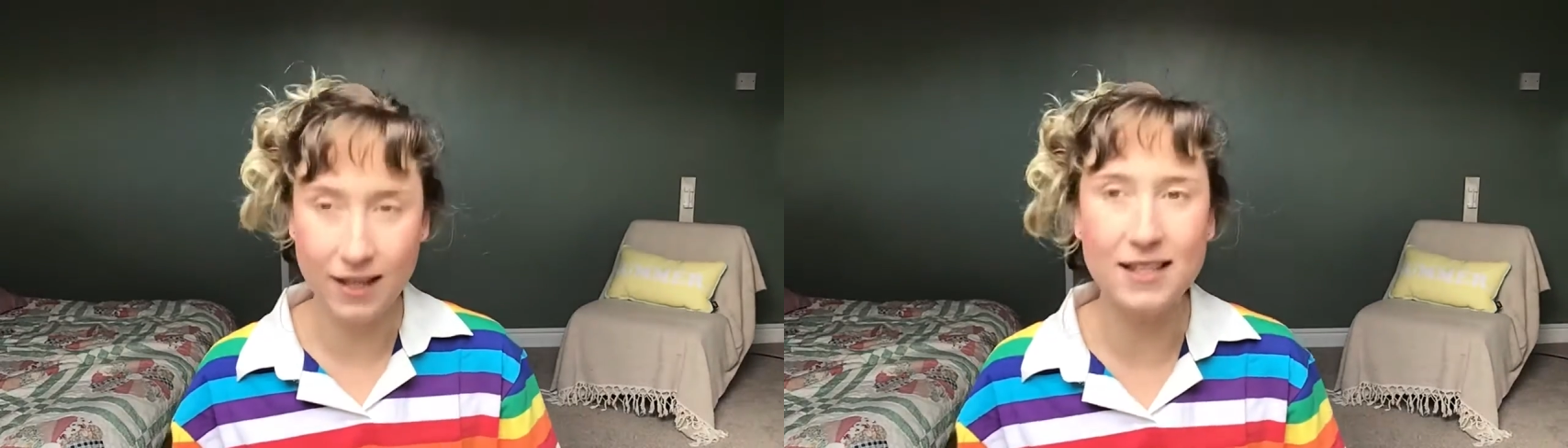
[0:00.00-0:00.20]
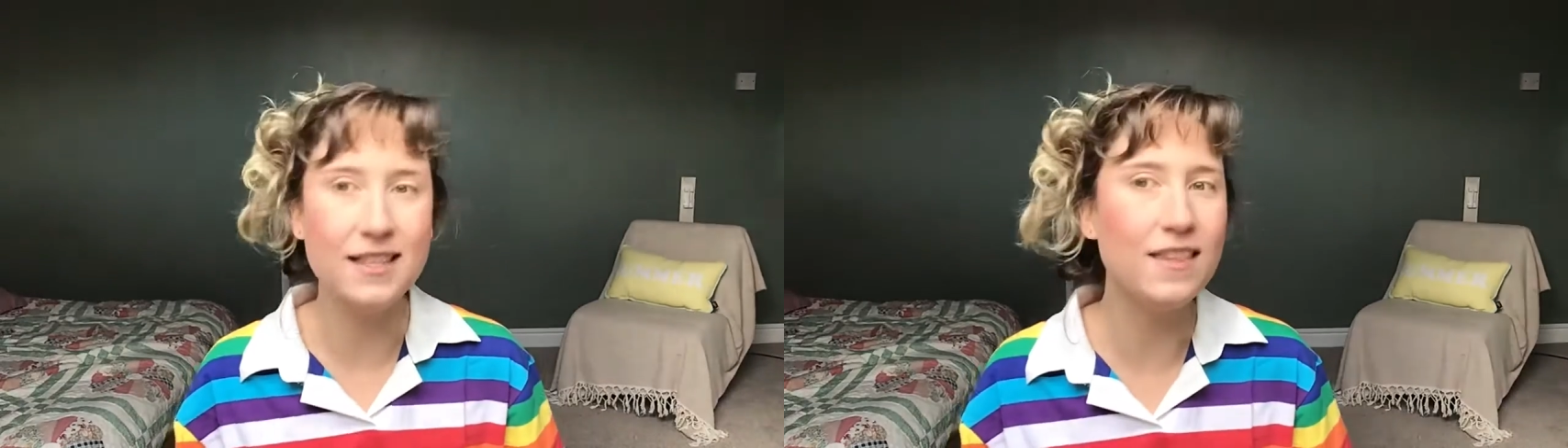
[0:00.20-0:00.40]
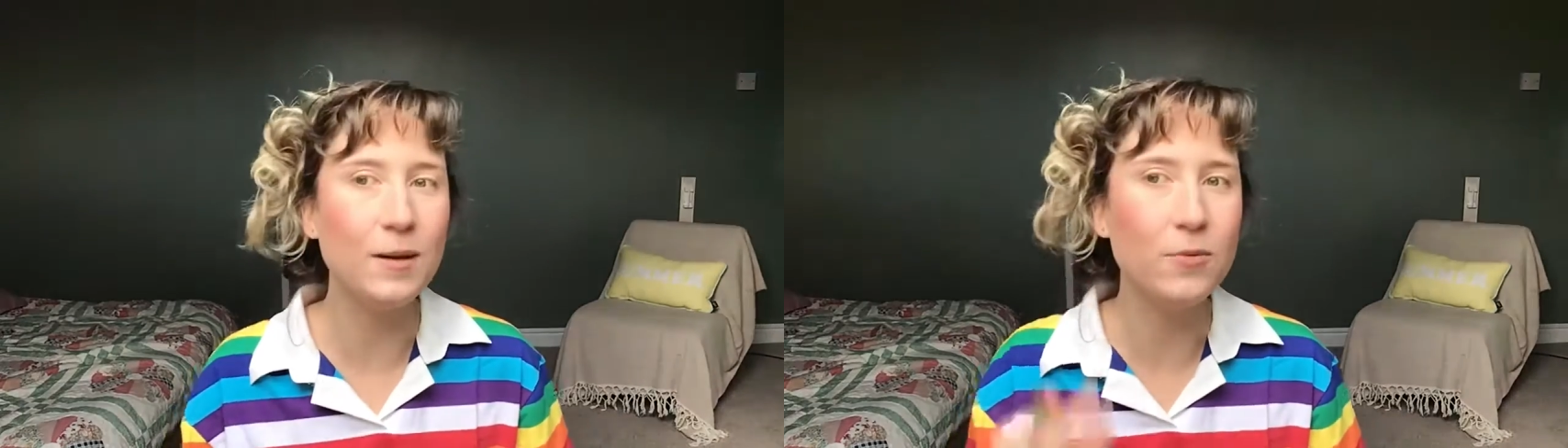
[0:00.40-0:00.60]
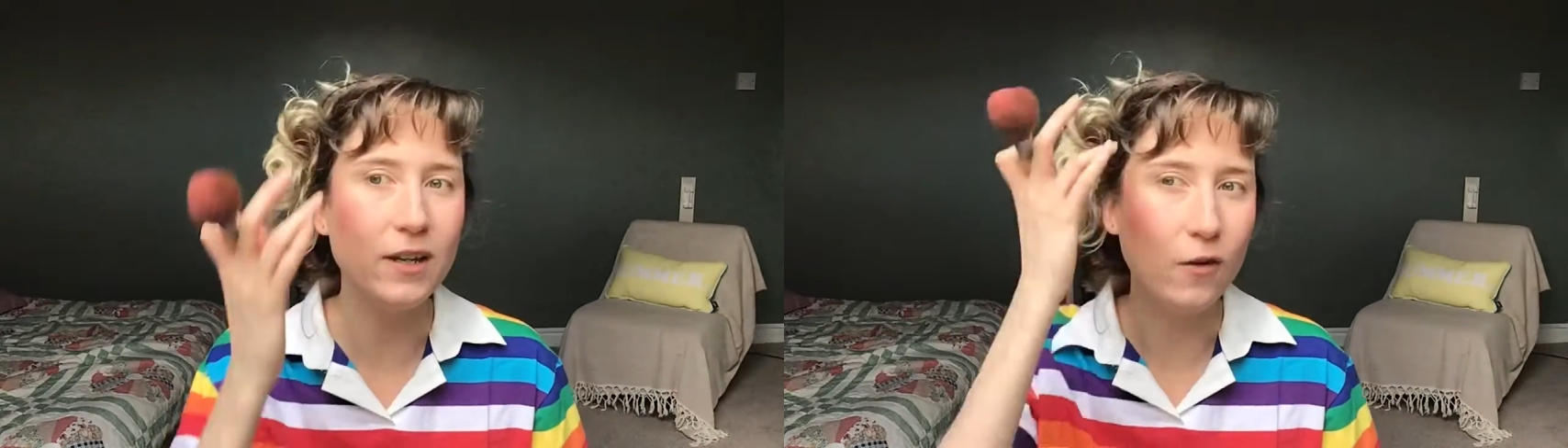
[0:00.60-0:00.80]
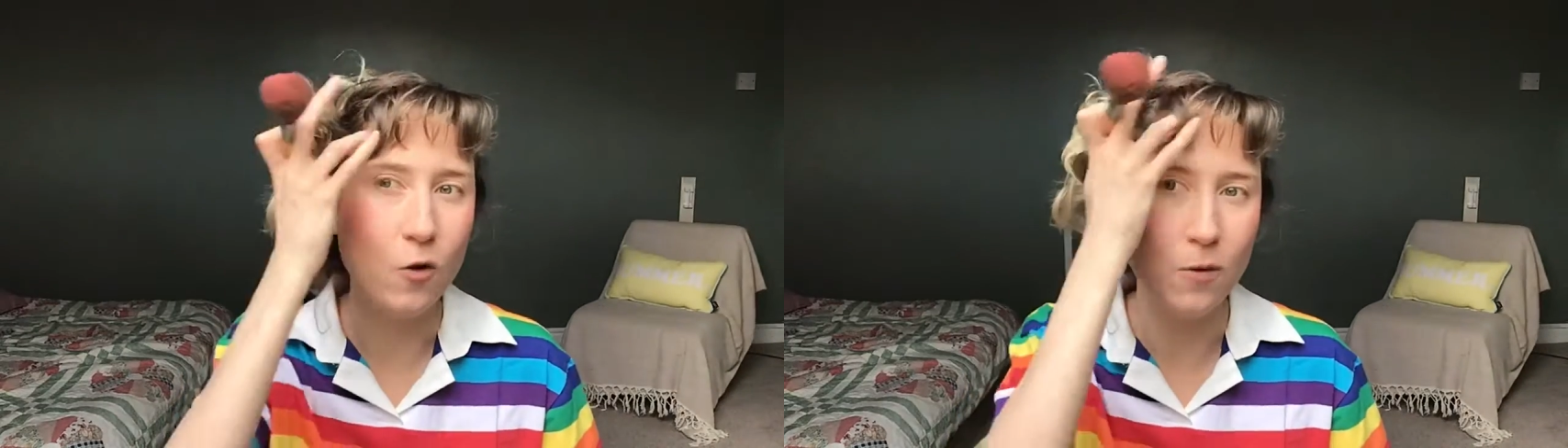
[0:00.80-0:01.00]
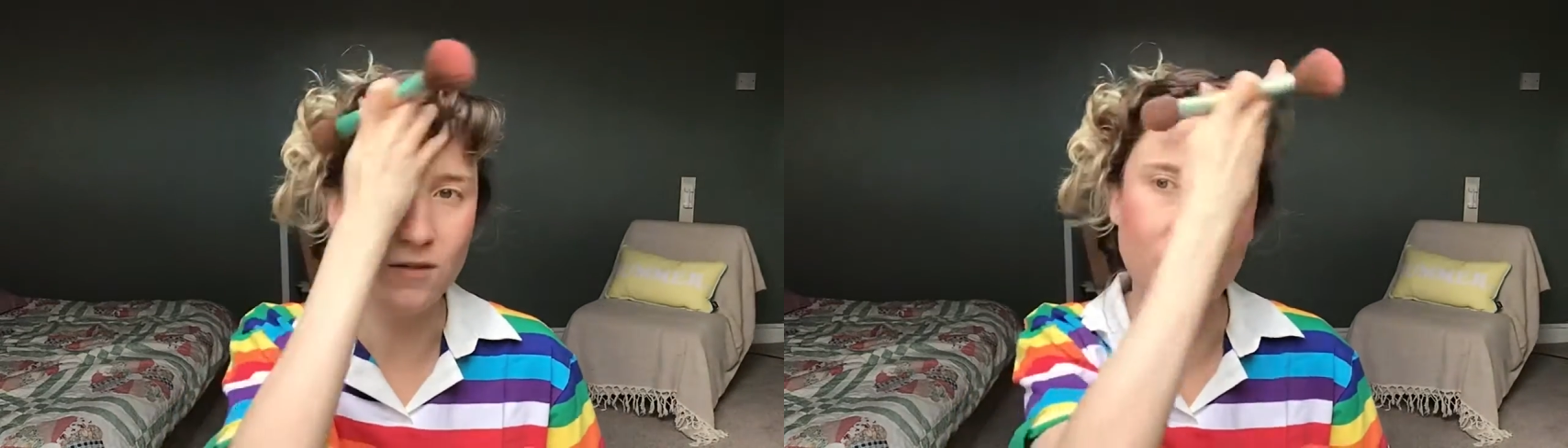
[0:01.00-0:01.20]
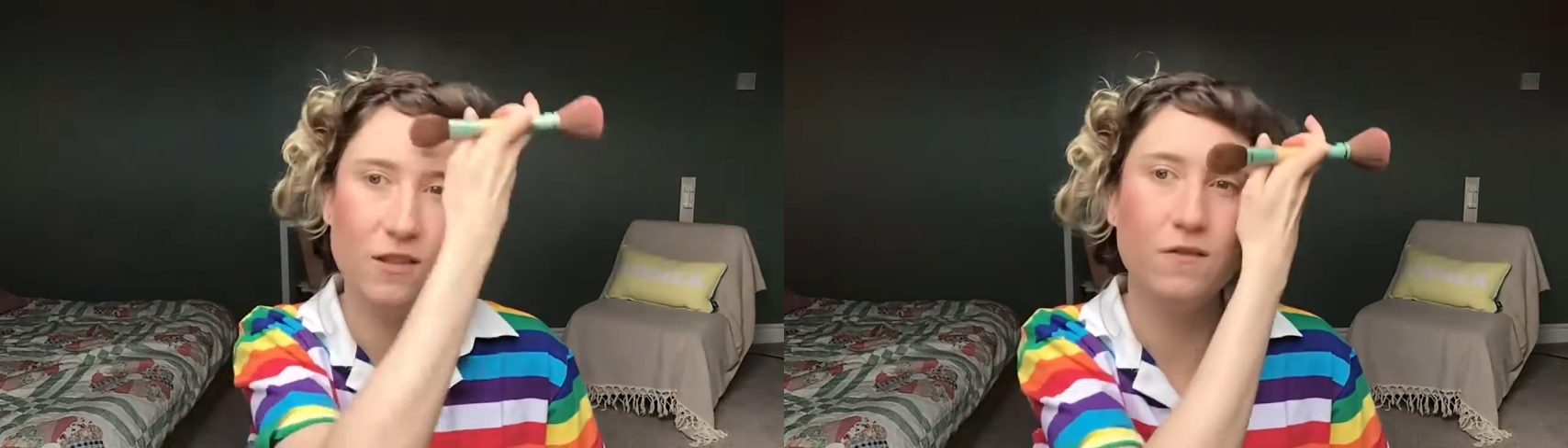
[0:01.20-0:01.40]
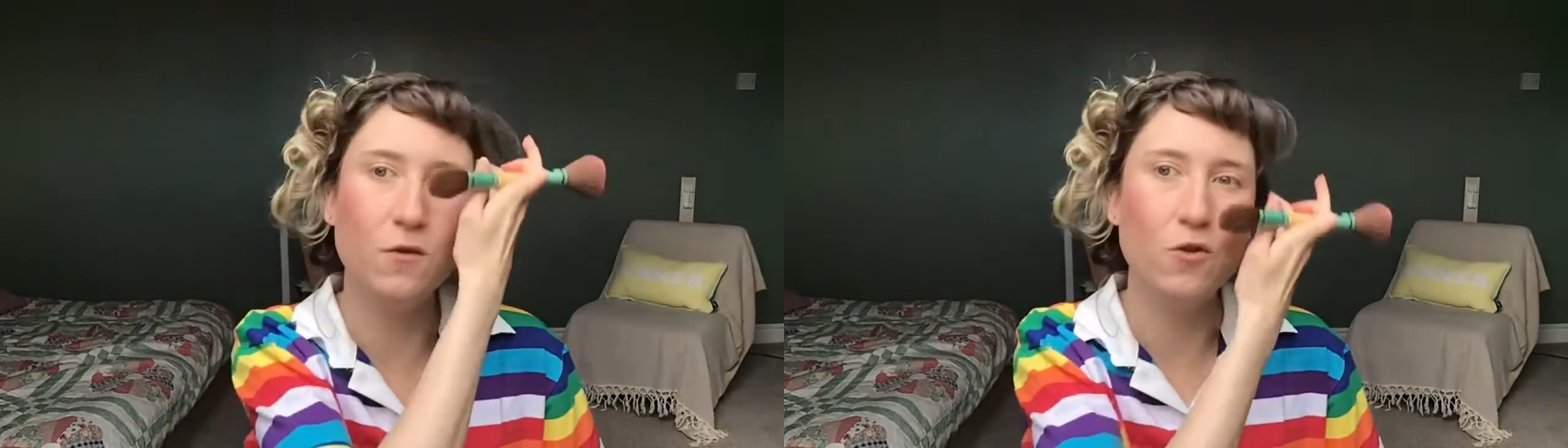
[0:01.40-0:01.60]
is that they bring it up onto the
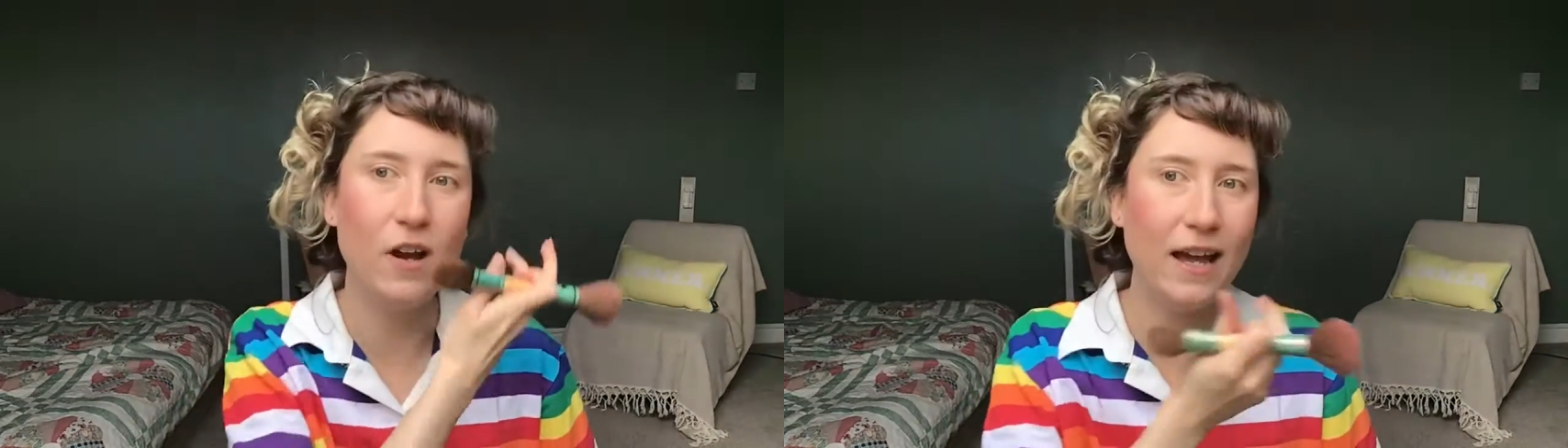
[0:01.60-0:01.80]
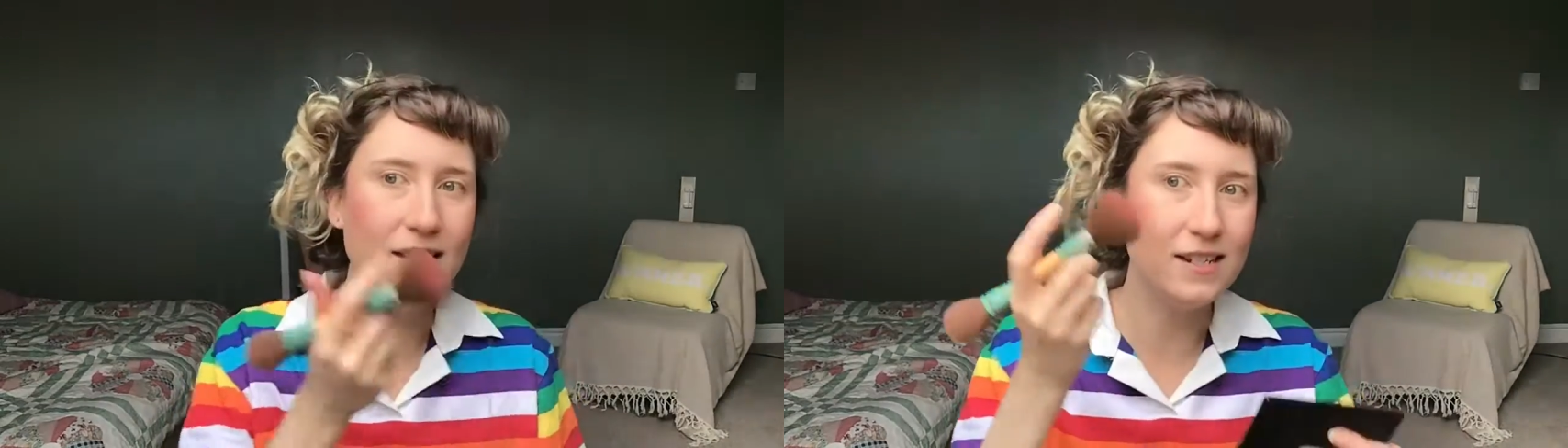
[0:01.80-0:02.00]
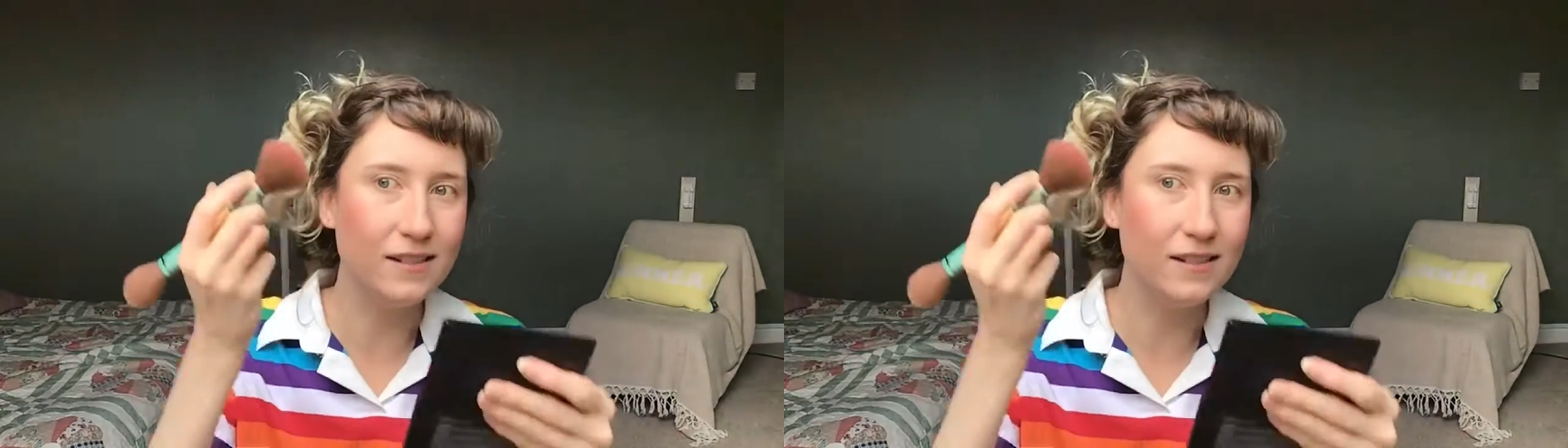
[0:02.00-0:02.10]
forehead.